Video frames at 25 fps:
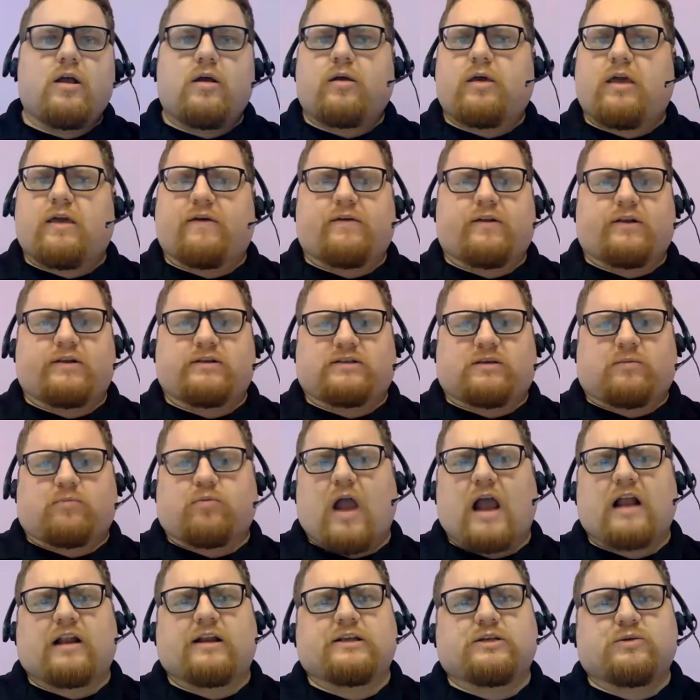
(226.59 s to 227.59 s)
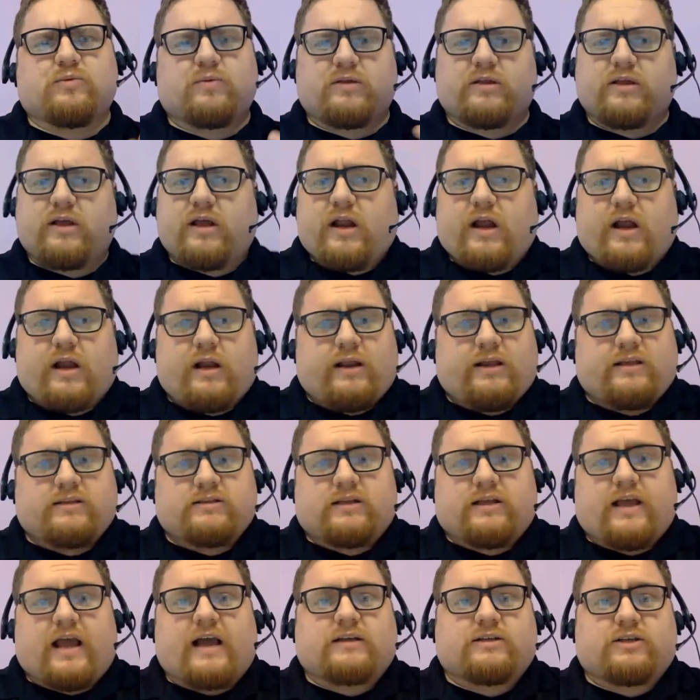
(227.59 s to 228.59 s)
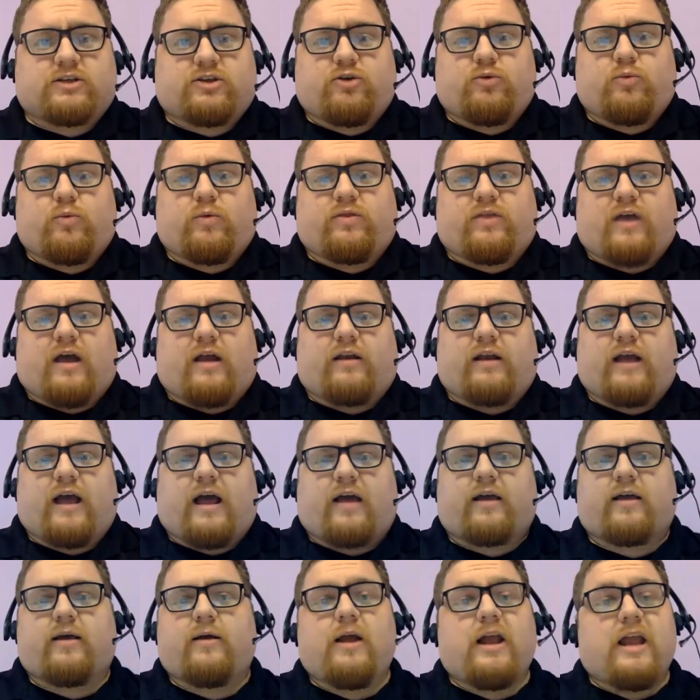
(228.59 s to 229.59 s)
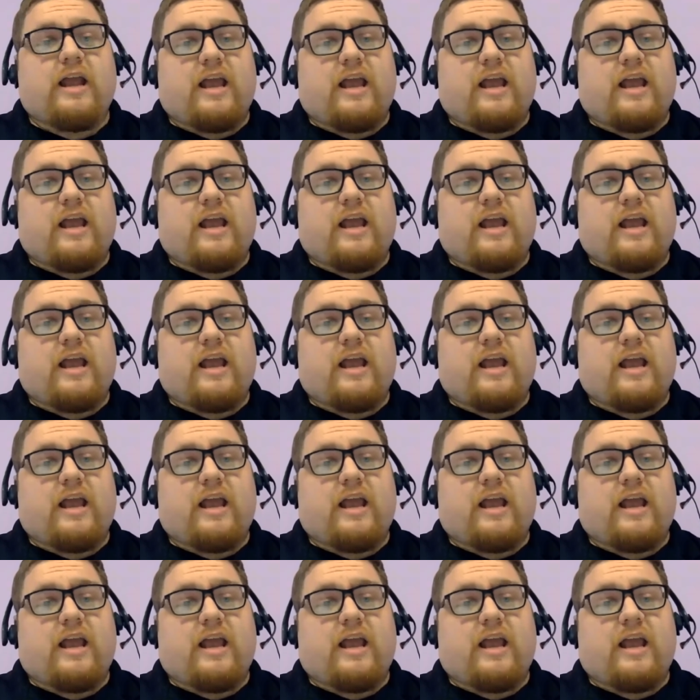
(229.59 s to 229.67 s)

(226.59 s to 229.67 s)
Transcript: get in some practice with it, and easily execute with that deck.